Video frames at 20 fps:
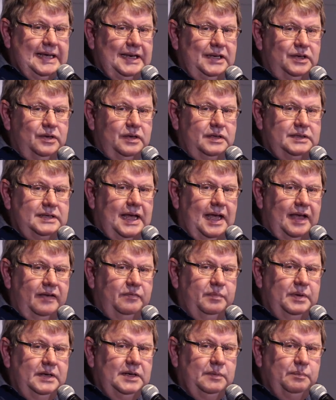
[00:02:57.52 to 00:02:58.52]
10 years,
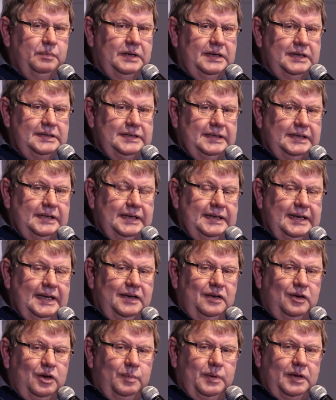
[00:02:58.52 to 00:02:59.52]
I've been a political and
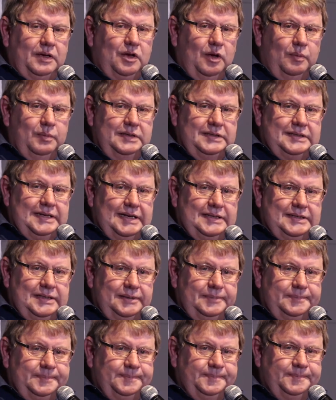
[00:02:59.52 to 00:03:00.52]
economic
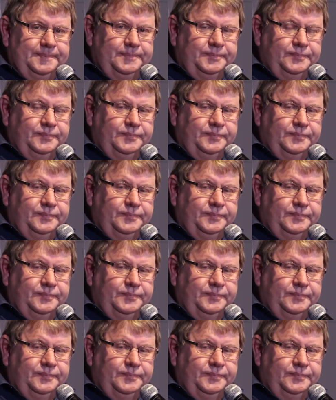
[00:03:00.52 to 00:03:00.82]
commentator.